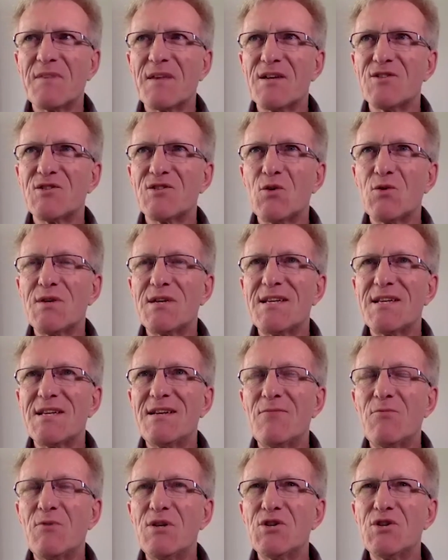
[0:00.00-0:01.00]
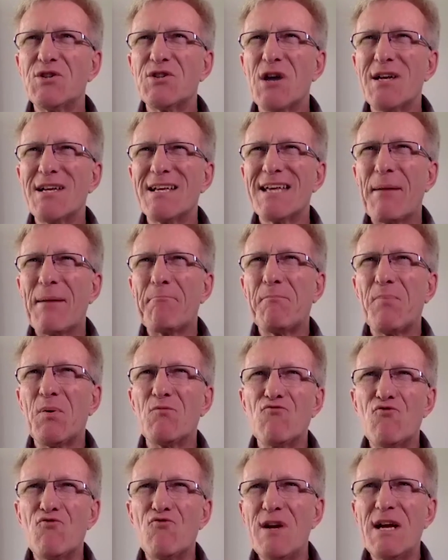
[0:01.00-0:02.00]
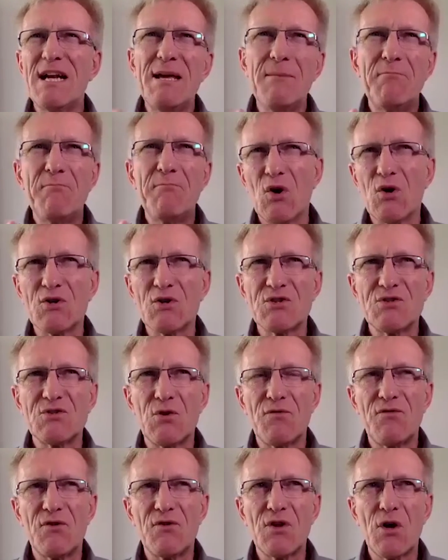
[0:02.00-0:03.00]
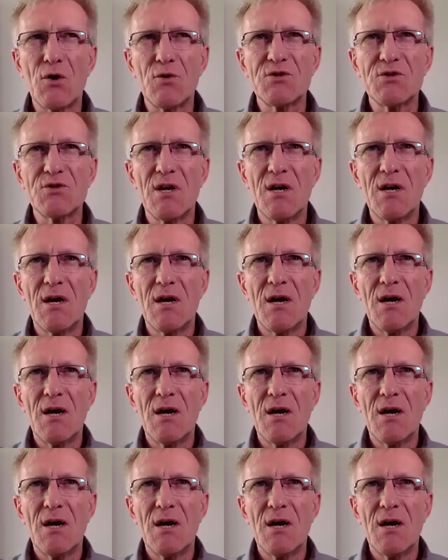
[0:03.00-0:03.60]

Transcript: So when you start to get really personal for those